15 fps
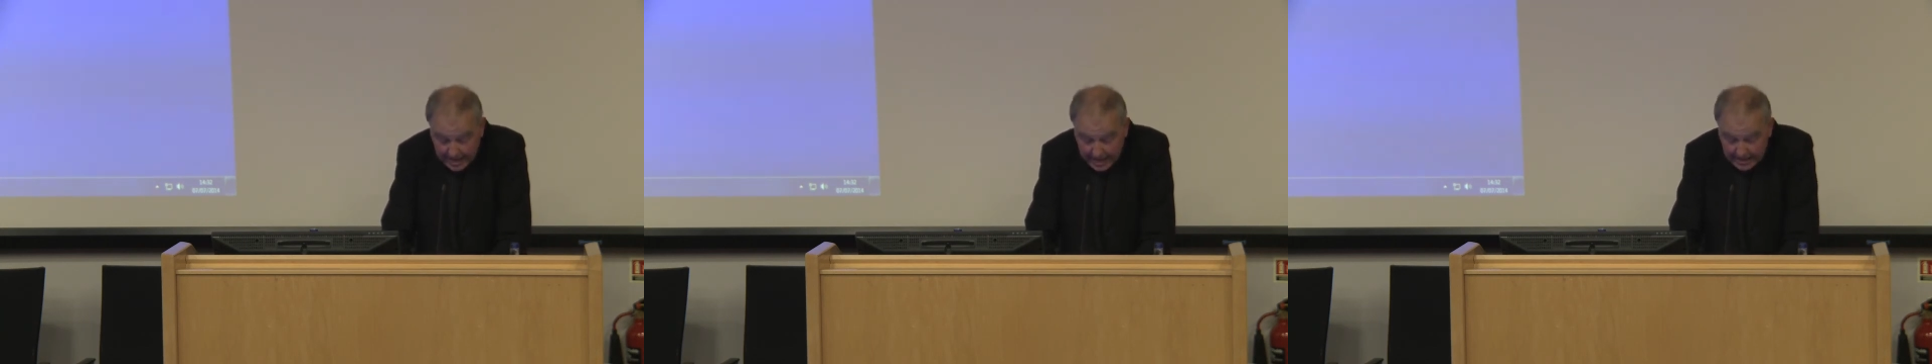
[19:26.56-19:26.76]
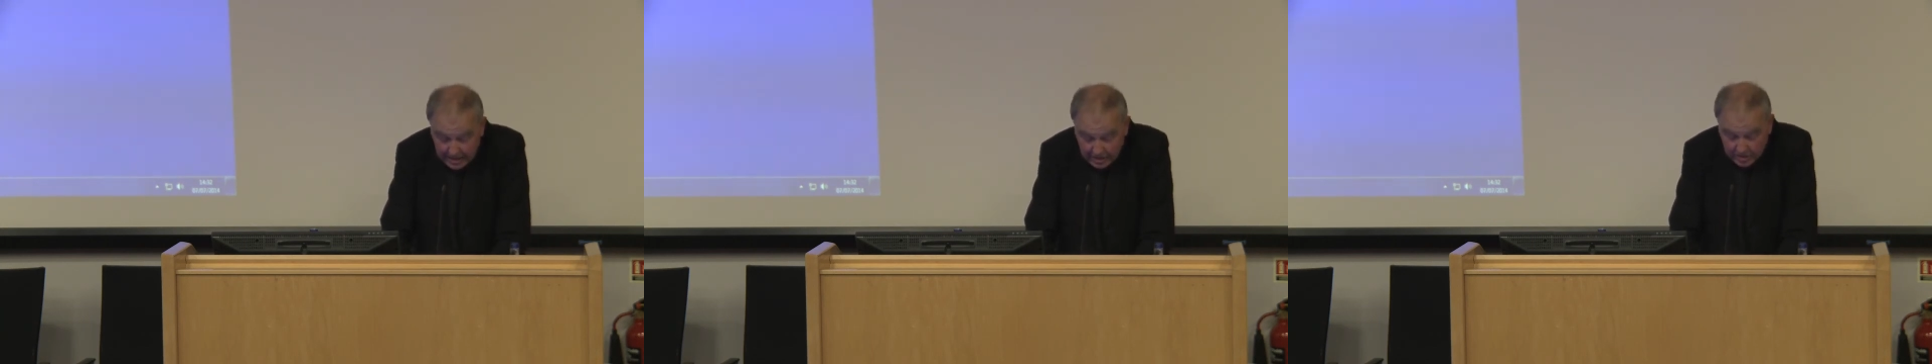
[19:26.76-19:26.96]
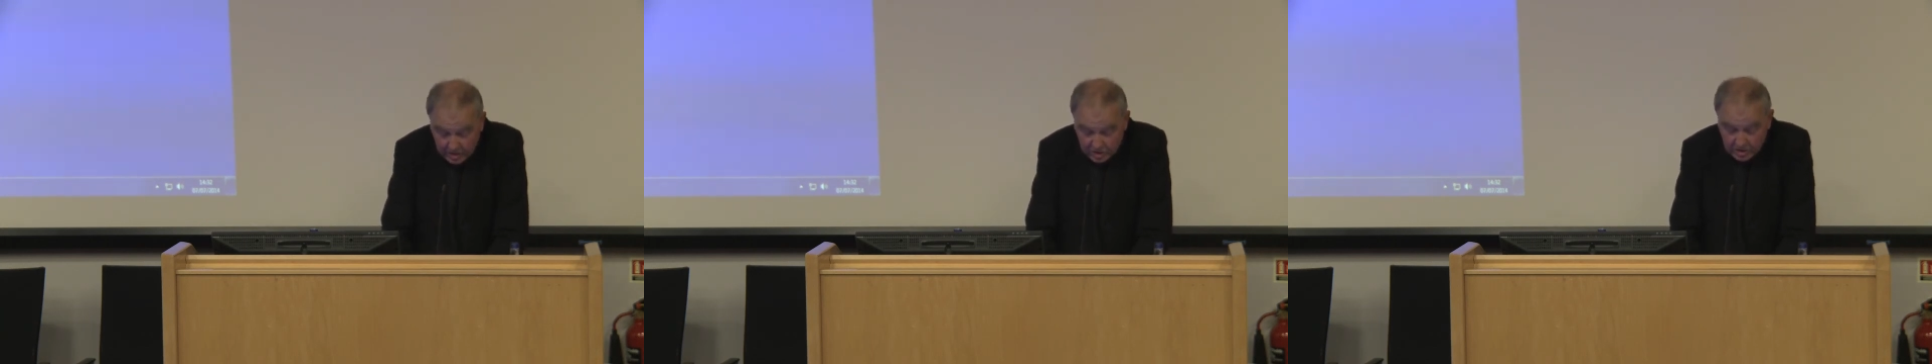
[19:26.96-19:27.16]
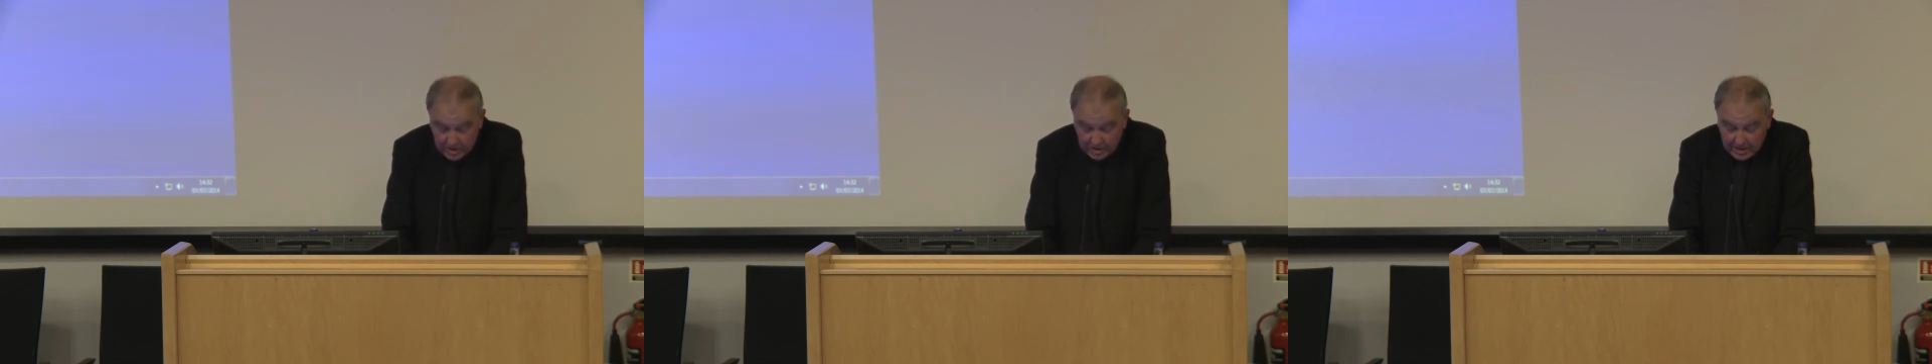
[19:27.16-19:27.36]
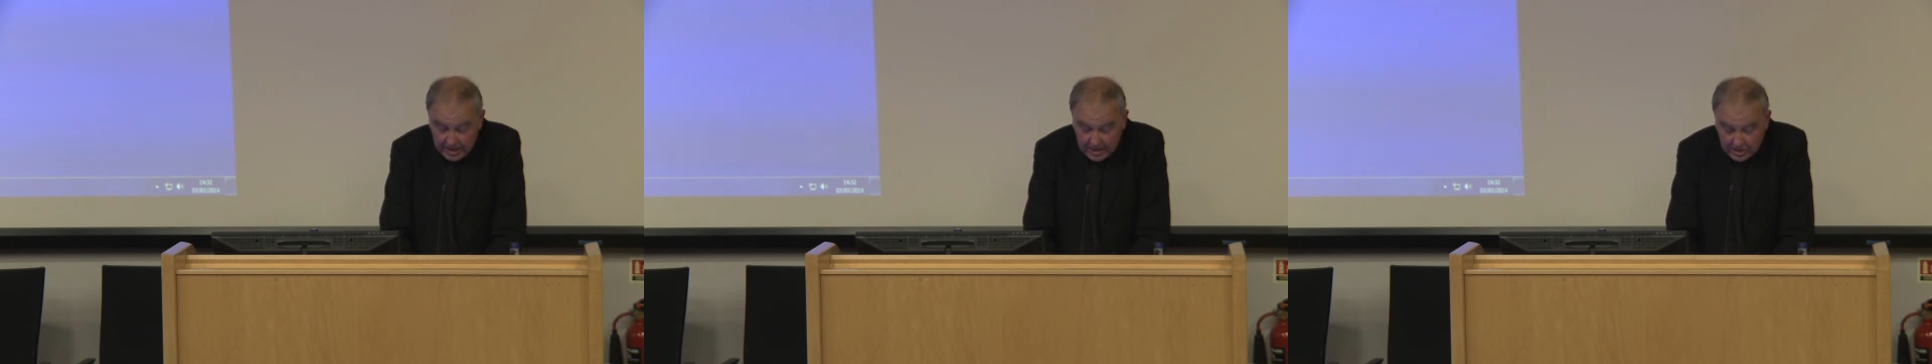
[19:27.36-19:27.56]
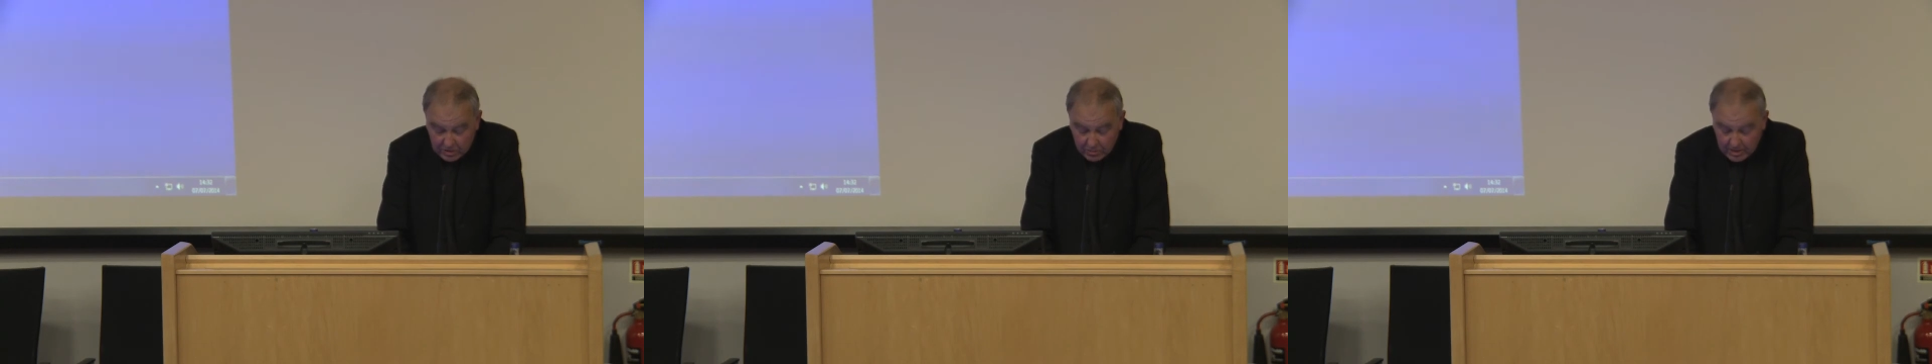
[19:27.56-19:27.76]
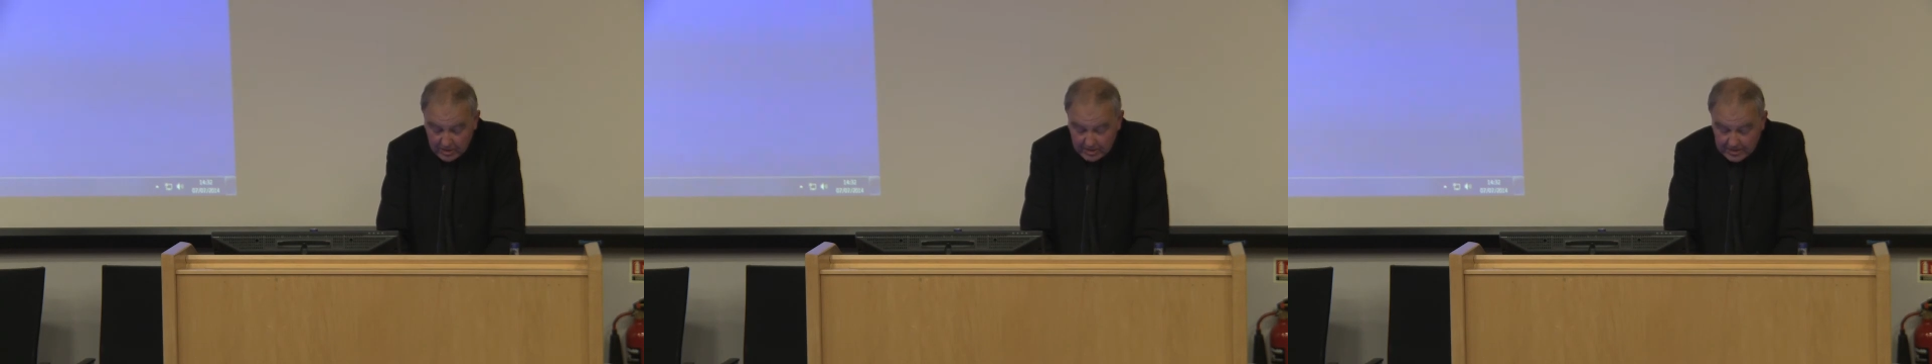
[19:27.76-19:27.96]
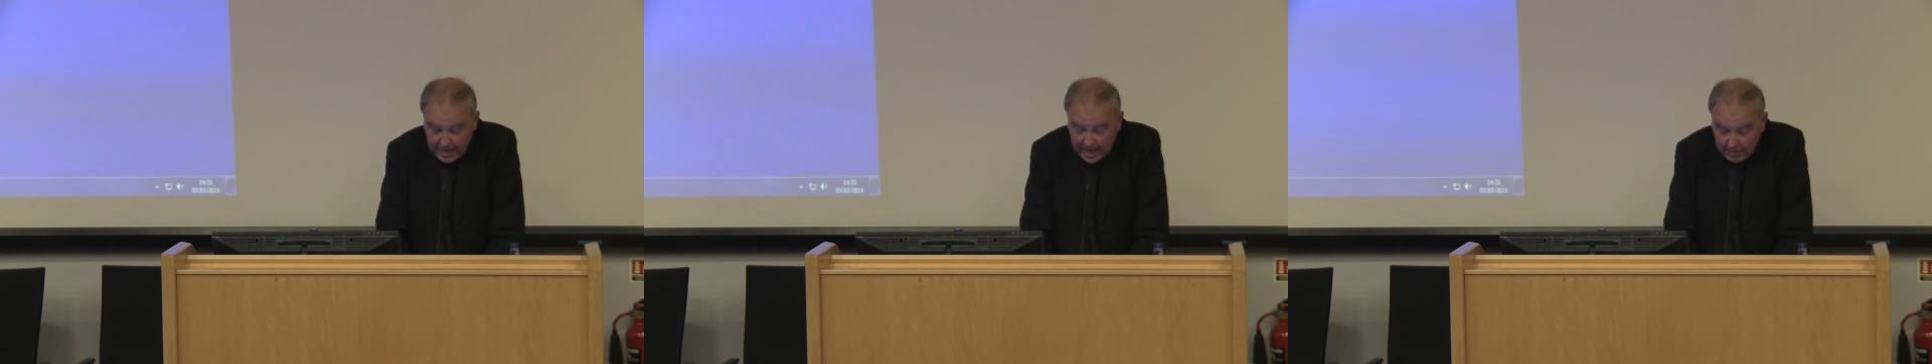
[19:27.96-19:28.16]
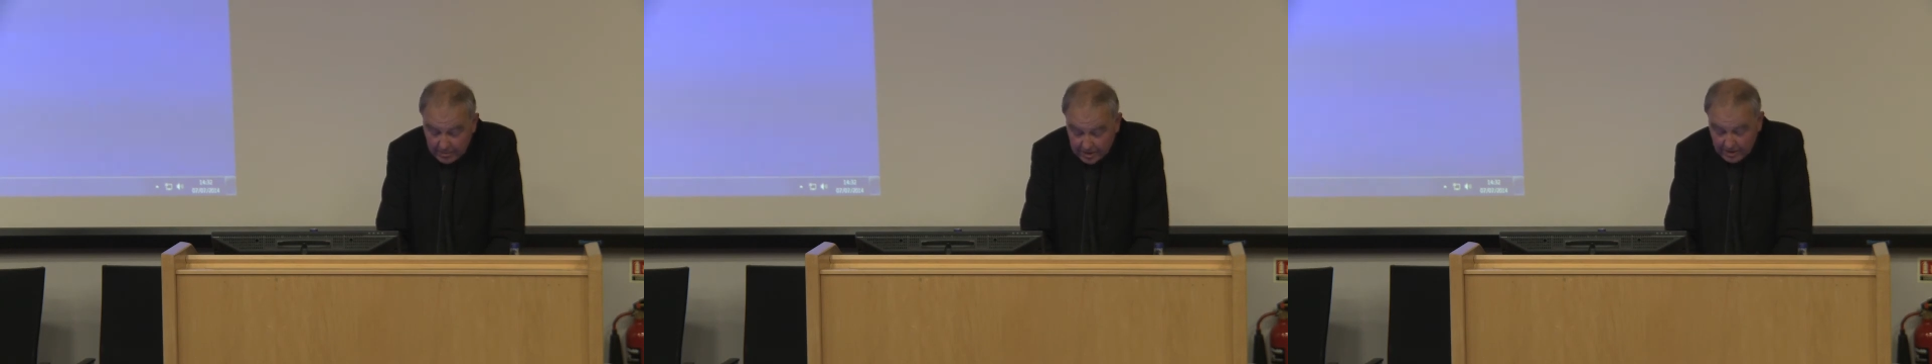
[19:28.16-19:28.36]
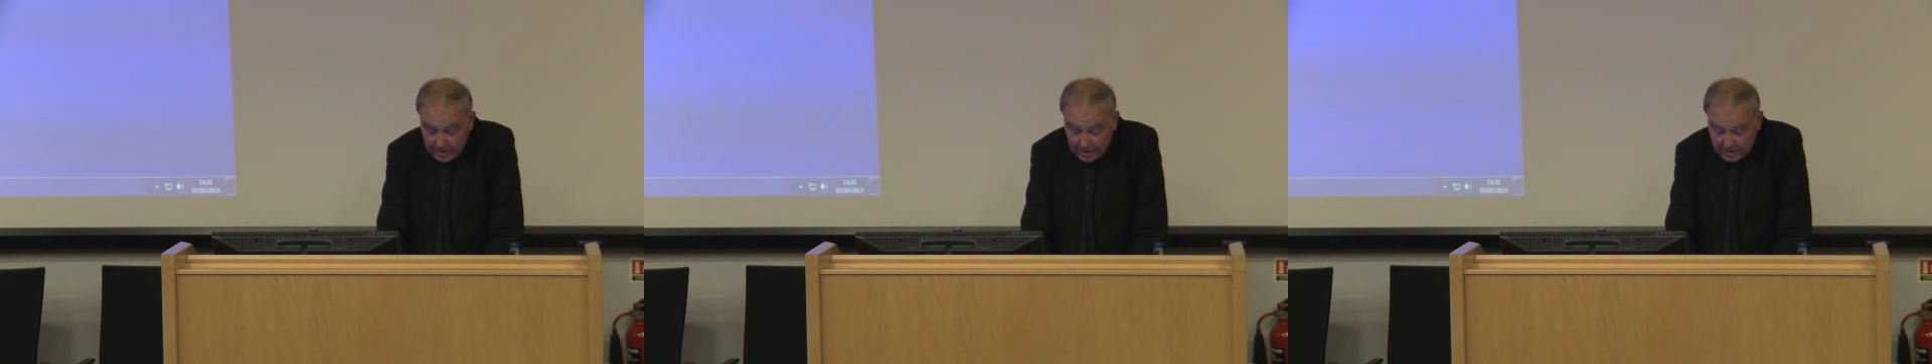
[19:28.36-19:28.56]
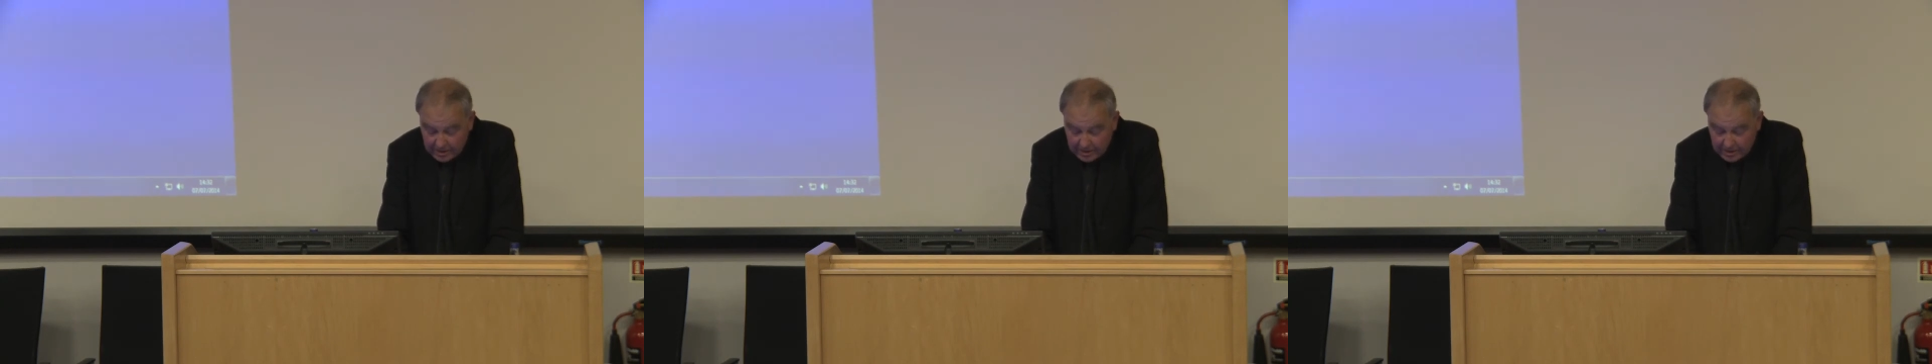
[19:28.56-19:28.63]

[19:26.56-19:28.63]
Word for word: Any Christian needs to accept